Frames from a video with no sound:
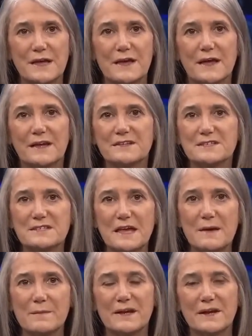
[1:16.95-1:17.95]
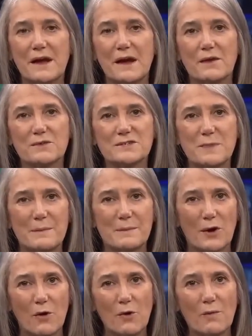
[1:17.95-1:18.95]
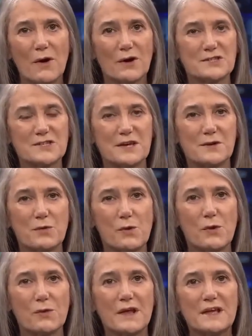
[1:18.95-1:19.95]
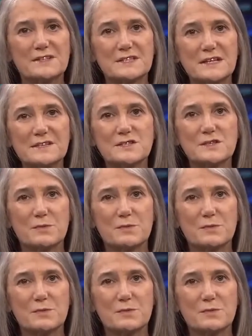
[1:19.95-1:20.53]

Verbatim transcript: In a statement, Congressmember Omar said, quote, Since the